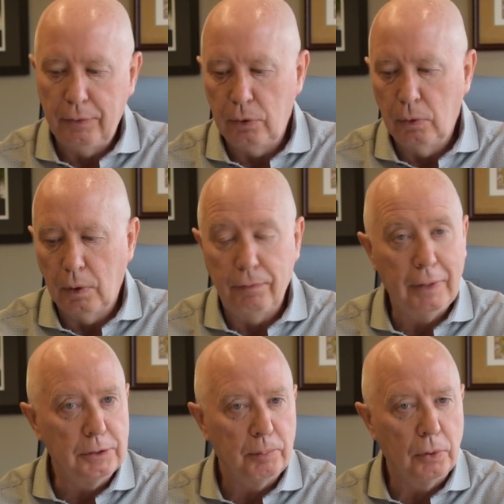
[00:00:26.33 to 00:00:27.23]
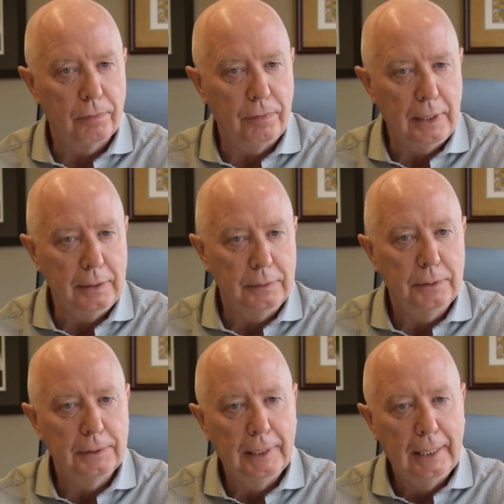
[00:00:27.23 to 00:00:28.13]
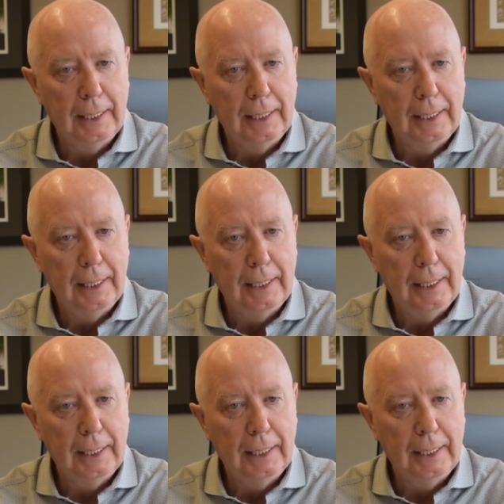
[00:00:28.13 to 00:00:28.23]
through our Facebook feeds,